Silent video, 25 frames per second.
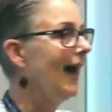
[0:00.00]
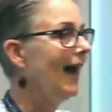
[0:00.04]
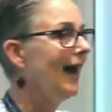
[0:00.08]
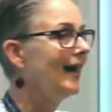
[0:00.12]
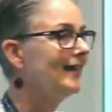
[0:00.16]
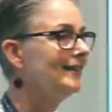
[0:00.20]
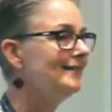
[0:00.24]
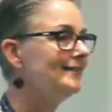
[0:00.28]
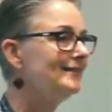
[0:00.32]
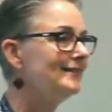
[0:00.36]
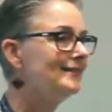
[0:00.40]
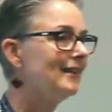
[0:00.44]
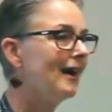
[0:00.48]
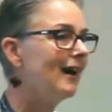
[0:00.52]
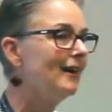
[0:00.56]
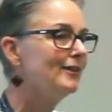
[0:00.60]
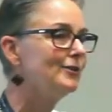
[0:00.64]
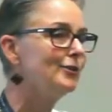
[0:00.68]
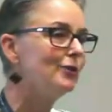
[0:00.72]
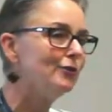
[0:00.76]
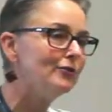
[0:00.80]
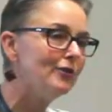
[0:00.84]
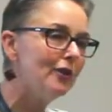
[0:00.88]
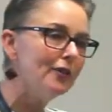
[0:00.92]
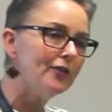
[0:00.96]
And I
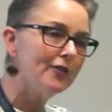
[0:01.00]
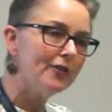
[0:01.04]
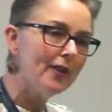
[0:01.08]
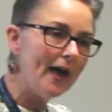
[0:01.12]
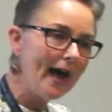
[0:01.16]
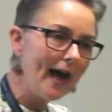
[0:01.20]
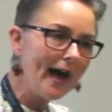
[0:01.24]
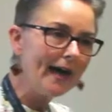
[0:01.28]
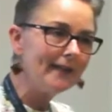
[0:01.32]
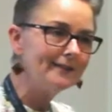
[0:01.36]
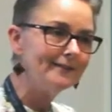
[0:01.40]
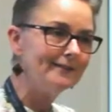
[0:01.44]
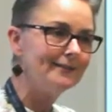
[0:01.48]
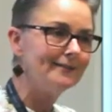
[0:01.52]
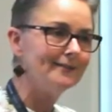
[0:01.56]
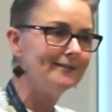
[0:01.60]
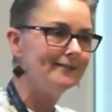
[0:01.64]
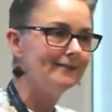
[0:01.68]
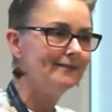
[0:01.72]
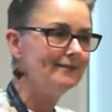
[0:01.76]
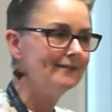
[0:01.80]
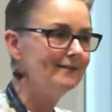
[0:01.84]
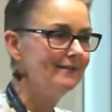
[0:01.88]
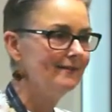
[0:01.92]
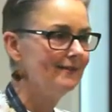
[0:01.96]
thought that that
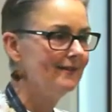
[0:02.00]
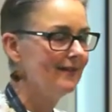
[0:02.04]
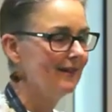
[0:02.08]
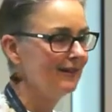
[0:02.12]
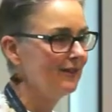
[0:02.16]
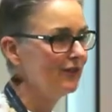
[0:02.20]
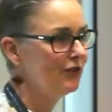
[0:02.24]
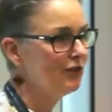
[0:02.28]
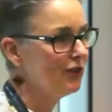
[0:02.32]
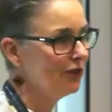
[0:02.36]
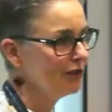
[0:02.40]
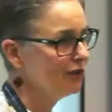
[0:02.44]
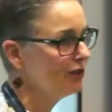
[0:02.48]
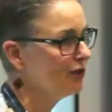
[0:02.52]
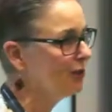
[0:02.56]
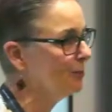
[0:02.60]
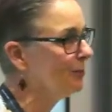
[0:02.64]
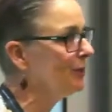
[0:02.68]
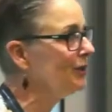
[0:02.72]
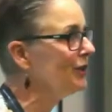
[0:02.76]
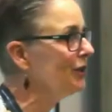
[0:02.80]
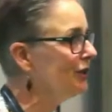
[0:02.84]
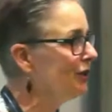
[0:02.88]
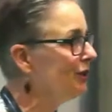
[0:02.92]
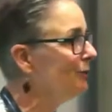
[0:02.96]
kind of
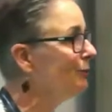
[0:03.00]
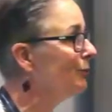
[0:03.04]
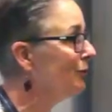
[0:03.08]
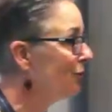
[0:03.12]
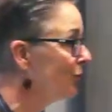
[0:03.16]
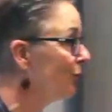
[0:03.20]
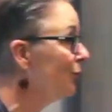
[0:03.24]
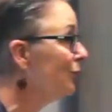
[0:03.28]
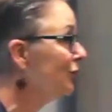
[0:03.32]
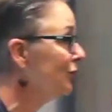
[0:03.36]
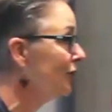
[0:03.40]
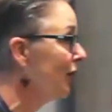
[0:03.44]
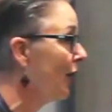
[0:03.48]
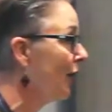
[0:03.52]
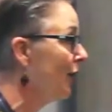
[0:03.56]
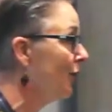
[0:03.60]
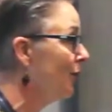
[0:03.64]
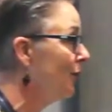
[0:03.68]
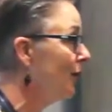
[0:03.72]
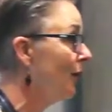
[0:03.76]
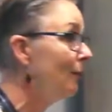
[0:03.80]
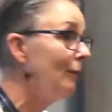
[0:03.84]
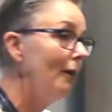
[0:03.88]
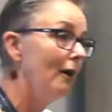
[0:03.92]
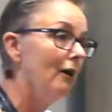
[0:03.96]
juxtaposition was
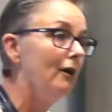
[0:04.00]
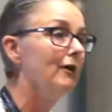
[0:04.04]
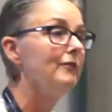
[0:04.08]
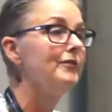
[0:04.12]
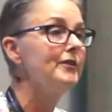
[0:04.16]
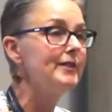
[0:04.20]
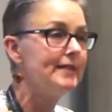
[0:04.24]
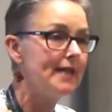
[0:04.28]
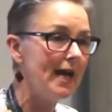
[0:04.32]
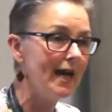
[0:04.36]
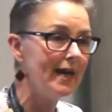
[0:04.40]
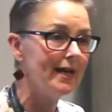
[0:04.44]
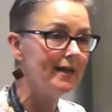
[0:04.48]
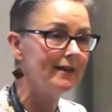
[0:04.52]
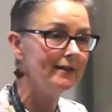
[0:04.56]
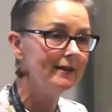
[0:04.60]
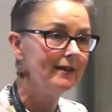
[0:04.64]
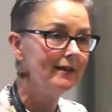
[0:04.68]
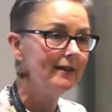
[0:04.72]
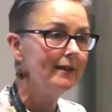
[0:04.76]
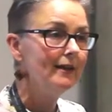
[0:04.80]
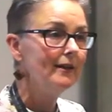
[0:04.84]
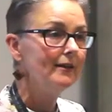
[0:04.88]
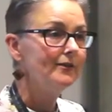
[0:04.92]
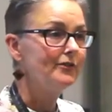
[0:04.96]
also a part of the day.
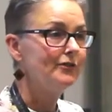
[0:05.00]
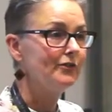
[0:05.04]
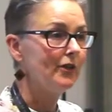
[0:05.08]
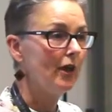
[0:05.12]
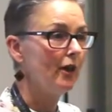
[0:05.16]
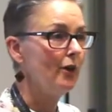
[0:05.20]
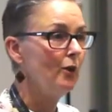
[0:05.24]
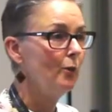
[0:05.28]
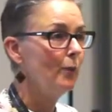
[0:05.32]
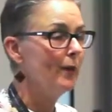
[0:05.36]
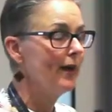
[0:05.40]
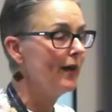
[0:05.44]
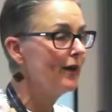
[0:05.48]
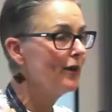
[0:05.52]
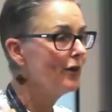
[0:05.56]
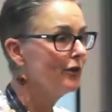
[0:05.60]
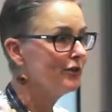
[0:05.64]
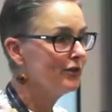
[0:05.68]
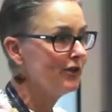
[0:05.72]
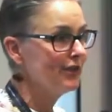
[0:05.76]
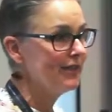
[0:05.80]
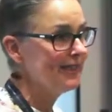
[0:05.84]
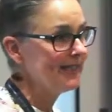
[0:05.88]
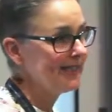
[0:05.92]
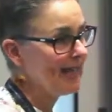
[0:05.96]
So when I
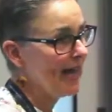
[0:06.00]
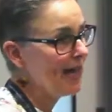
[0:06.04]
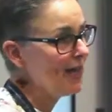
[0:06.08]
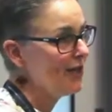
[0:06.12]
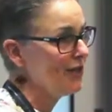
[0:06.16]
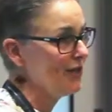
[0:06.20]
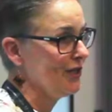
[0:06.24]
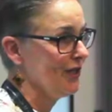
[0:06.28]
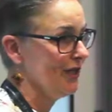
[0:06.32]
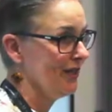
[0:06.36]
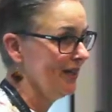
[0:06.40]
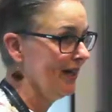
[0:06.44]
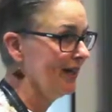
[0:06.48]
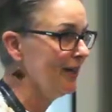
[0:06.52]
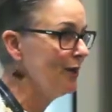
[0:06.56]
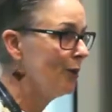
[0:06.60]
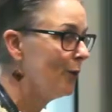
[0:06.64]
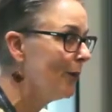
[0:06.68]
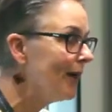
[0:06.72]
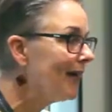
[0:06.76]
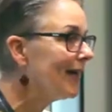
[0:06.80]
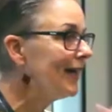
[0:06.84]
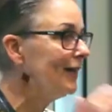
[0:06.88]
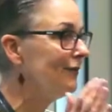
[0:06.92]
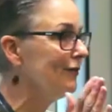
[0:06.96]
got to the station, I
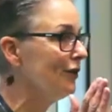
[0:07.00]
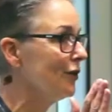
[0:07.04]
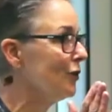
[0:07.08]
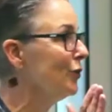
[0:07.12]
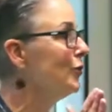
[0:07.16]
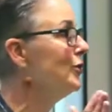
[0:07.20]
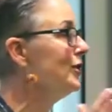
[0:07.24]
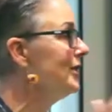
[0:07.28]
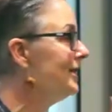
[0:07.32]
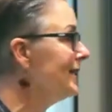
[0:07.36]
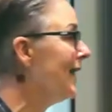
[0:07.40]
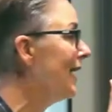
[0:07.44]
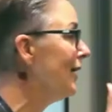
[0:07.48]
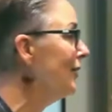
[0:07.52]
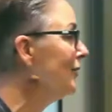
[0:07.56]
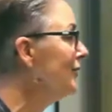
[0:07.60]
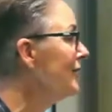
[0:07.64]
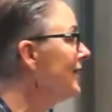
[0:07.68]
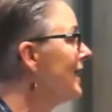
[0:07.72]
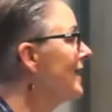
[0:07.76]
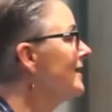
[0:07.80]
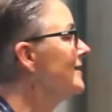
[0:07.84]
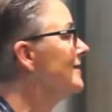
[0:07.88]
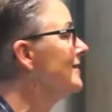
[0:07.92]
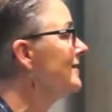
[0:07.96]
quickly recorded that on
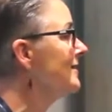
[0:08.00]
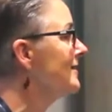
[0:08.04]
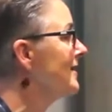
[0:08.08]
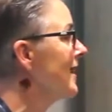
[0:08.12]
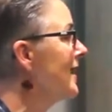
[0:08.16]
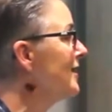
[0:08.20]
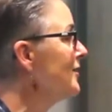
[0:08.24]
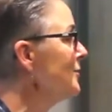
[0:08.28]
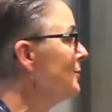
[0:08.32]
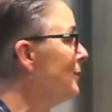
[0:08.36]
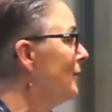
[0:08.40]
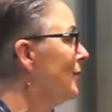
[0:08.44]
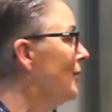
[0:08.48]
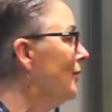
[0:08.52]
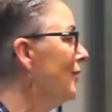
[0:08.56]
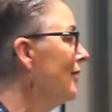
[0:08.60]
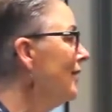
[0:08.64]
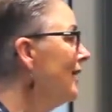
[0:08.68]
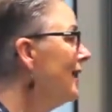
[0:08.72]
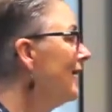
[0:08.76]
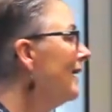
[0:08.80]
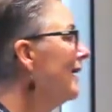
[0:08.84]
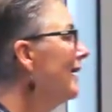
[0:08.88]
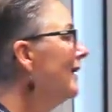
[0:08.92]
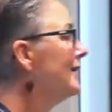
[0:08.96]
the end of the sketchbook.
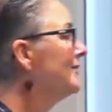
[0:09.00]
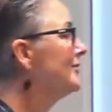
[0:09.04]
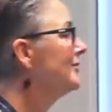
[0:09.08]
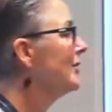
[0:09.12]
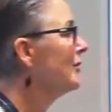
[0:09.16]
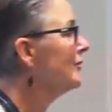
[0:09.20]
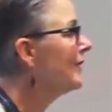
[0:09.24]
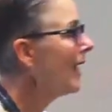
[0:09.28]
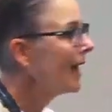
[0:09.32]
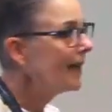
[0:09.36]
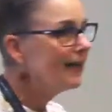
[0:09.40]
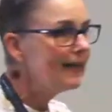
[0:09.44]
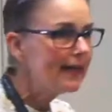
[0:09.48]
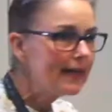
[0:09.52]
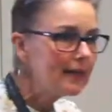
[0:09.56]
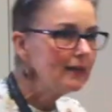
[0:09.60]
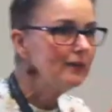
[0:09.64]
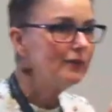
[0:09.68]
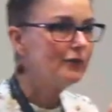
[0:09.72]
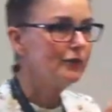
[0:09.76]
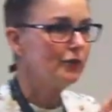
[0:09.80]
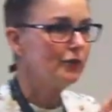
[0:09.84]
So that little